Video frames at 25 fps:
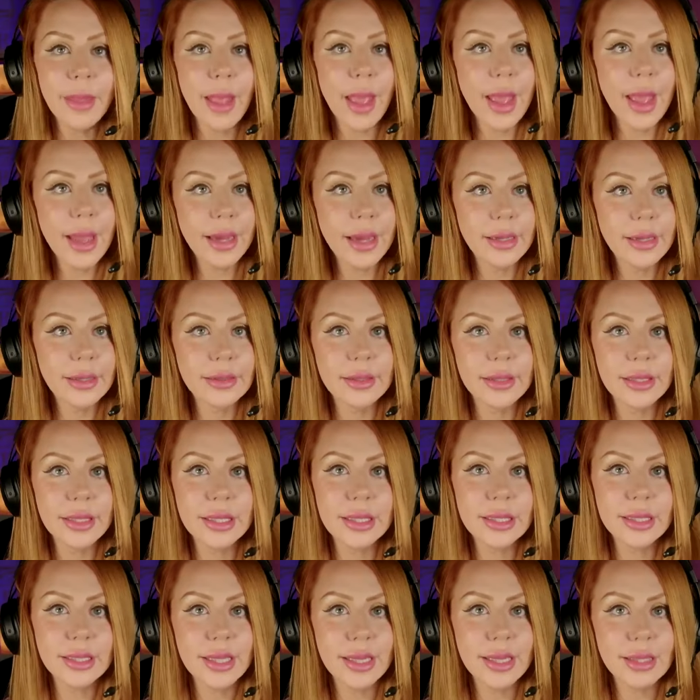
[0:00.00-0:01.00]
And
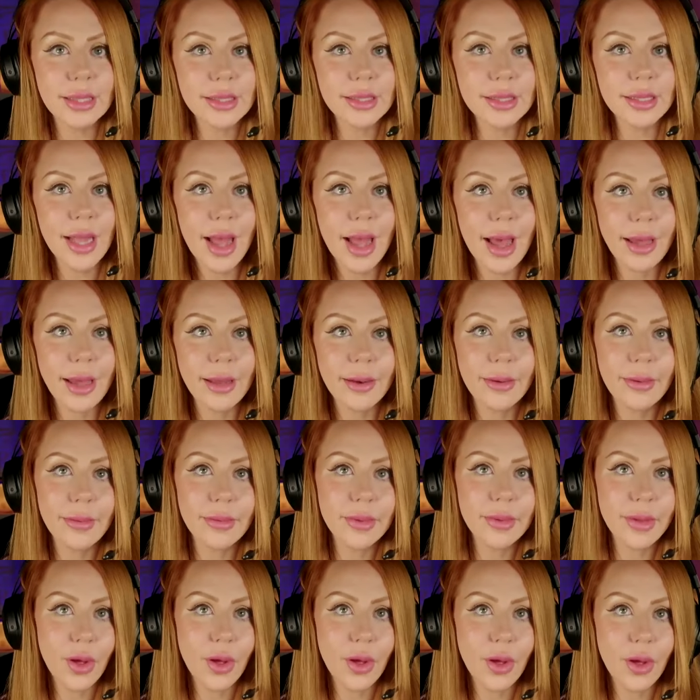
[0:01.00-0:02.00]
he says that,
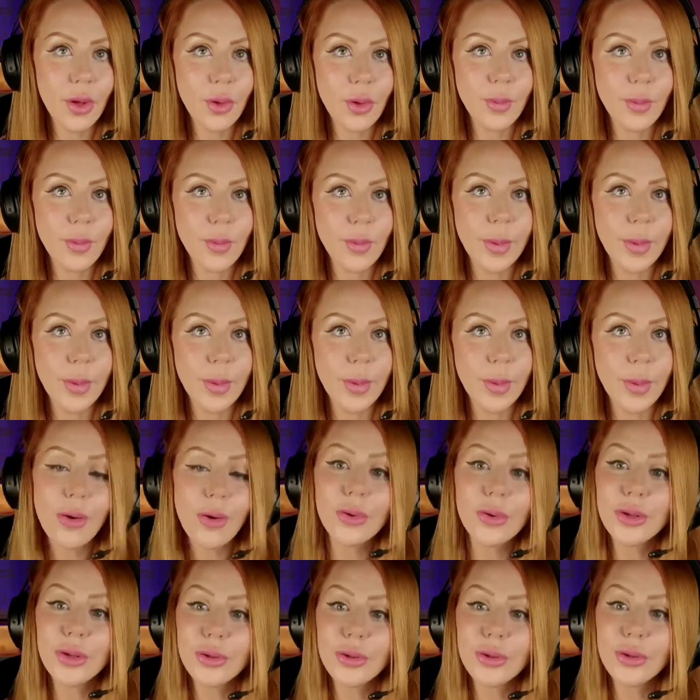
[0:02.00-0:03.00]
tell me,
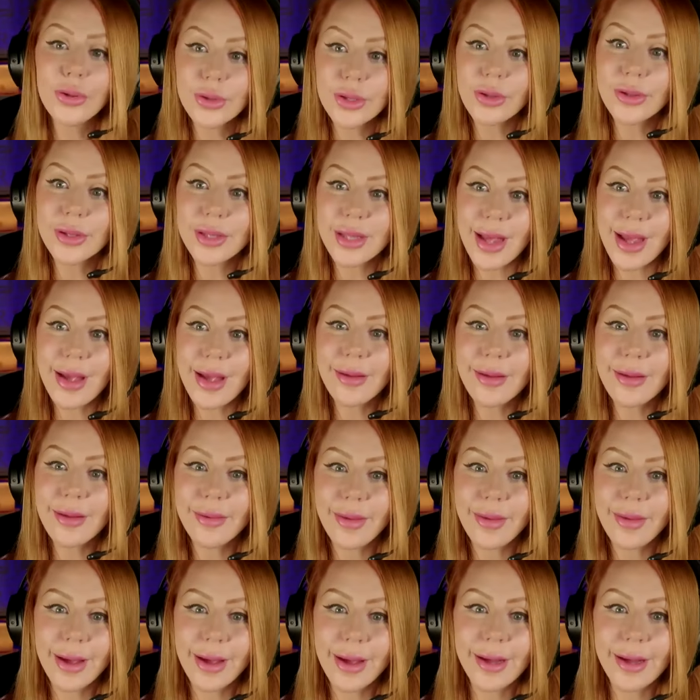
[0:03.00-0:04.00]
oh, you still say
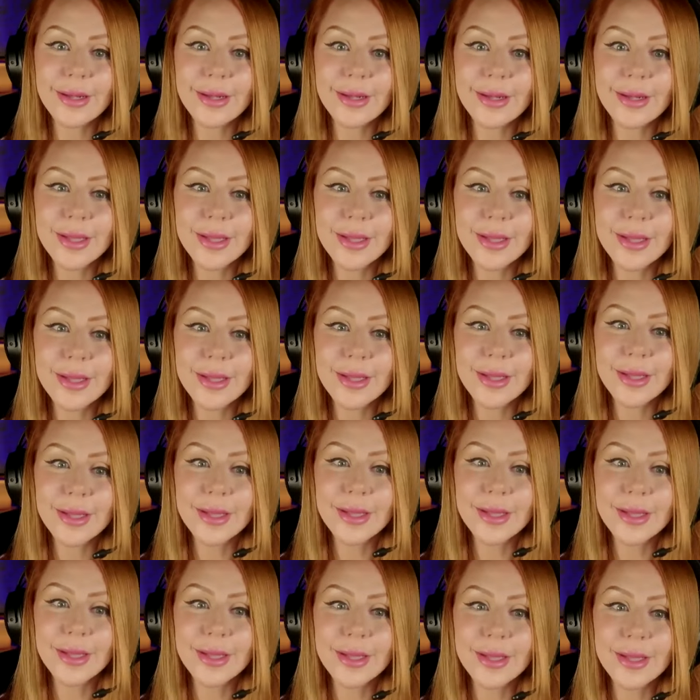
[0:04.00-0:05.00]
like this is my son,
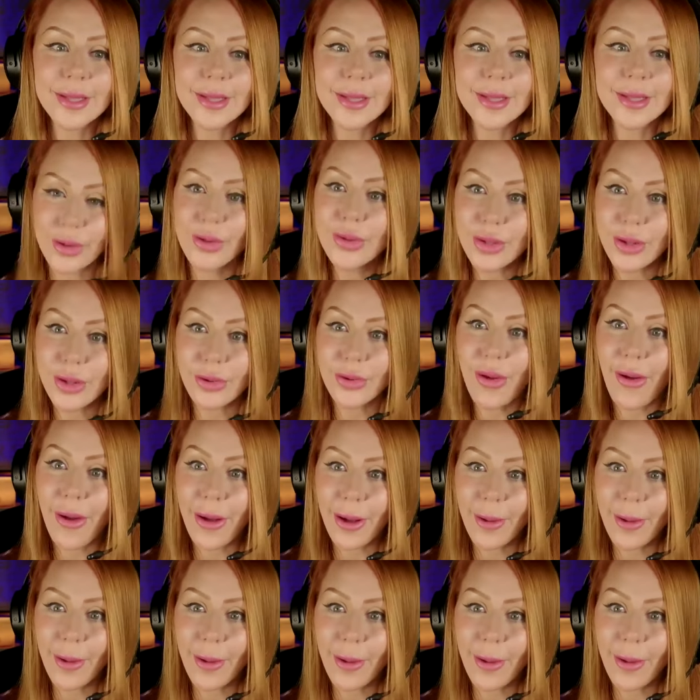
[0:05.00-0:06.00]
so you still talk
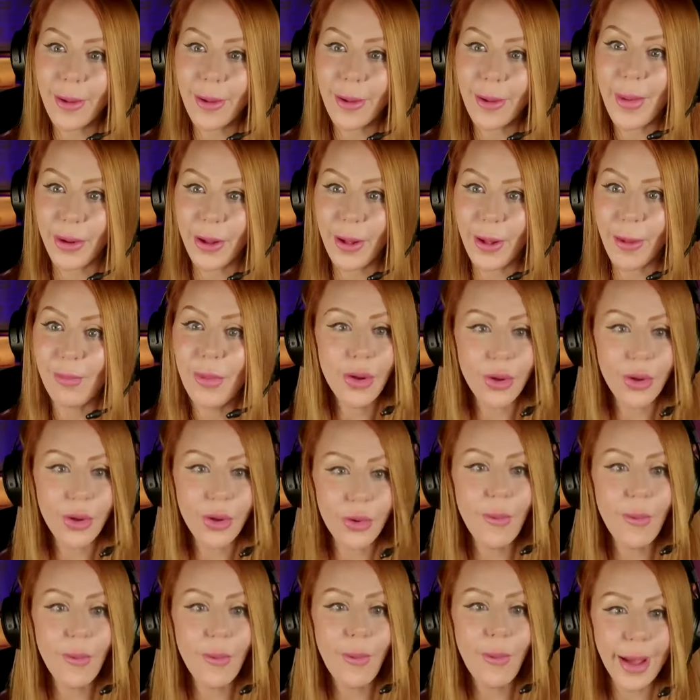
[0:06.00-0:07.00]
about him
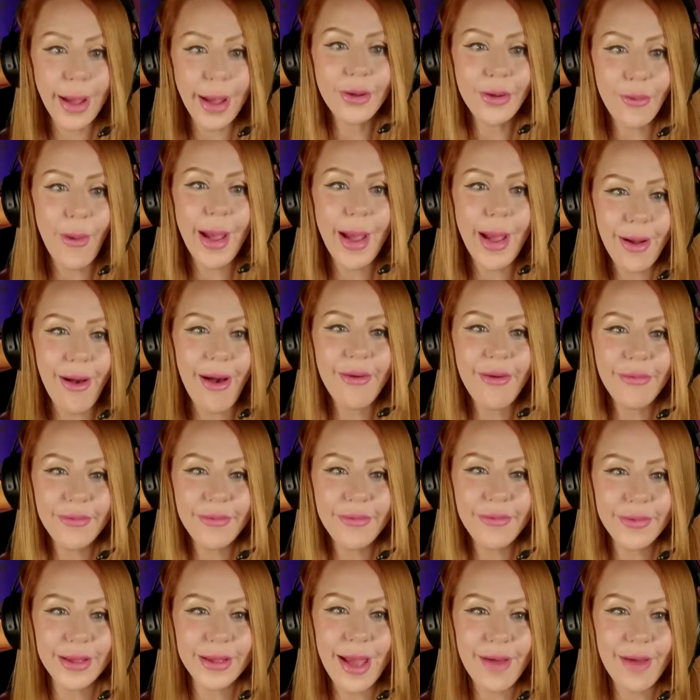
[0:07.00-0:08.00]
quite
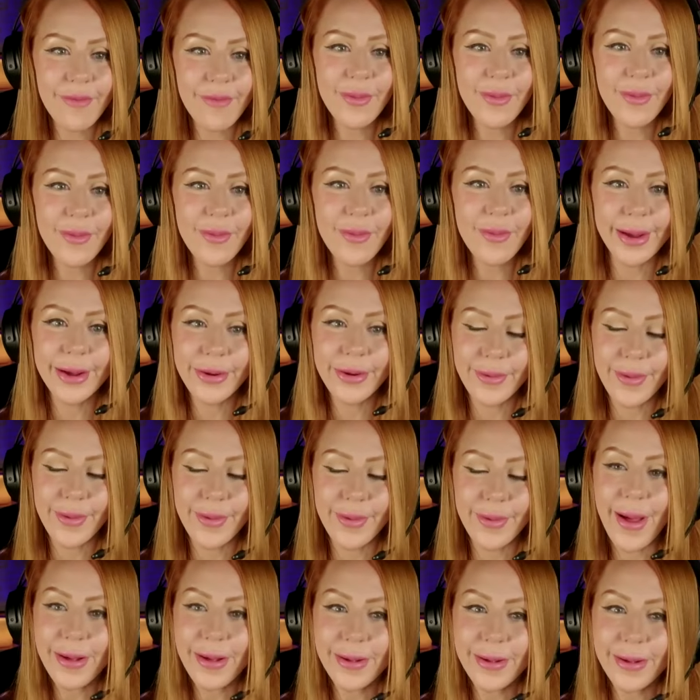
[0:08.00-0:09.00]
often to everybody,
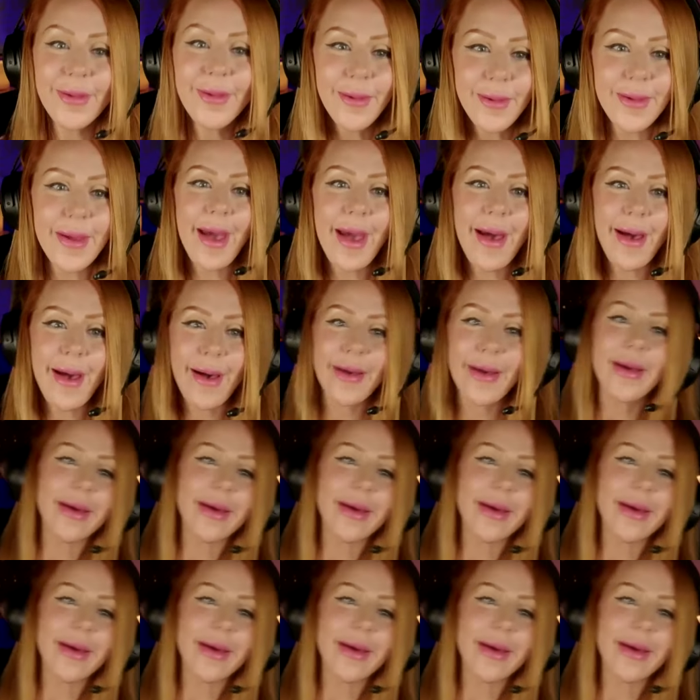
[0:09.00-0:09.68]
correct? Yeah.